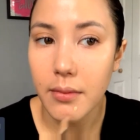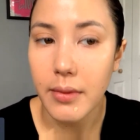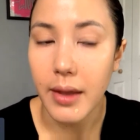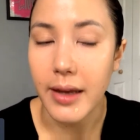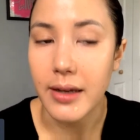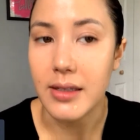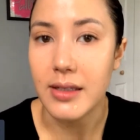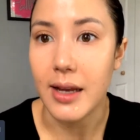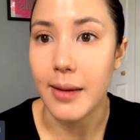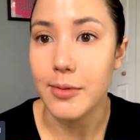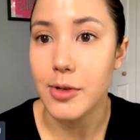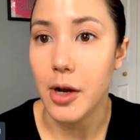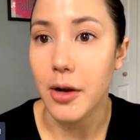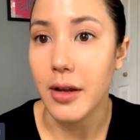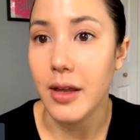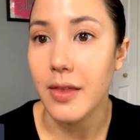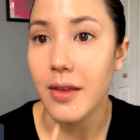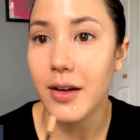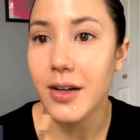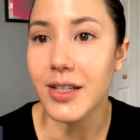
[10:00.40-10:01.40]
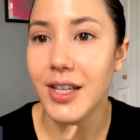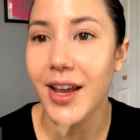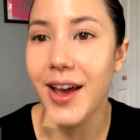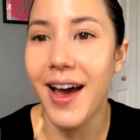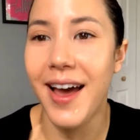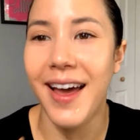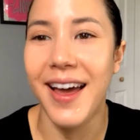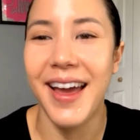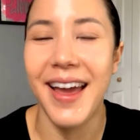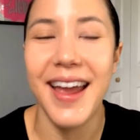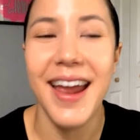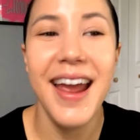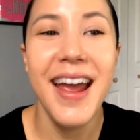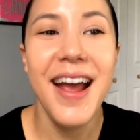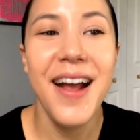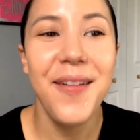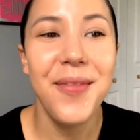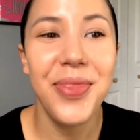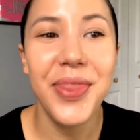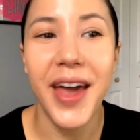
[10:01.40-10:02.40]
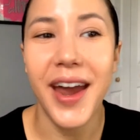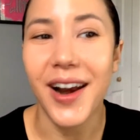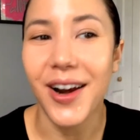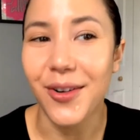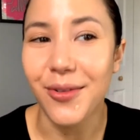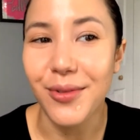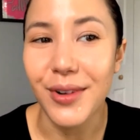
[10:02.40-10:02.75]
had to stop talking there. So that are